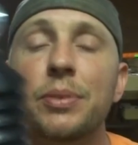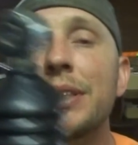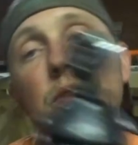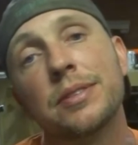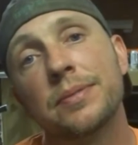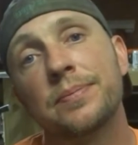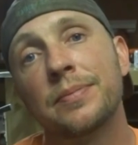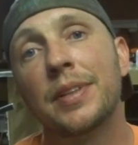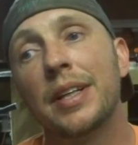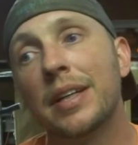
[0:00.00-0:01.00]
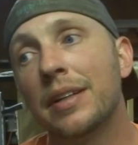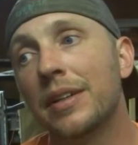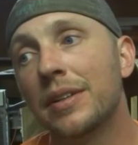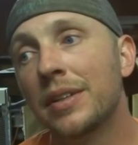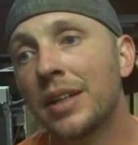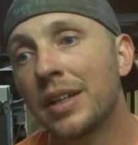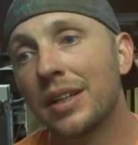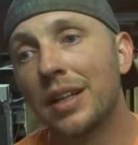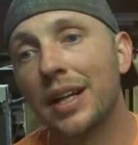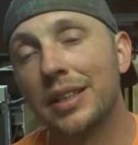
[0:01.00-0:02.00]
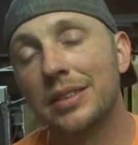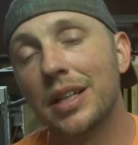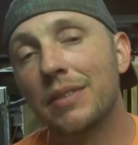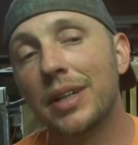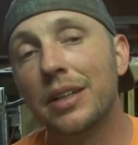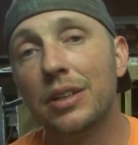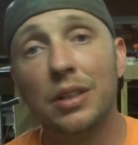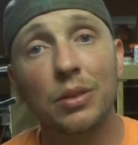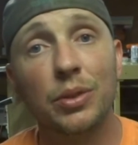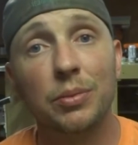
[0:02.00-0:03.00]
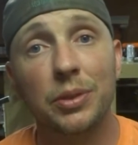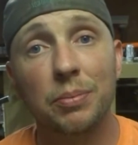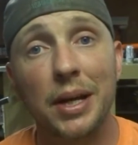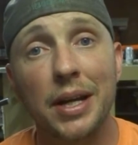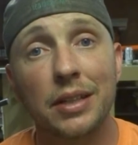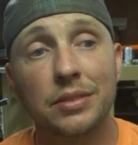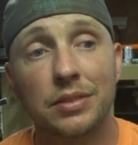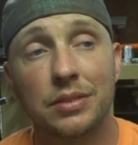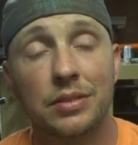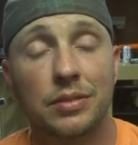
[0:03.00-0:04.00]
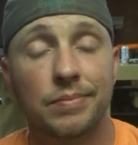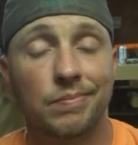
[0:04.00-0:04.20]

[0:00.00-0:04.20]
piece, and like I say, I've had good luck with them in the past,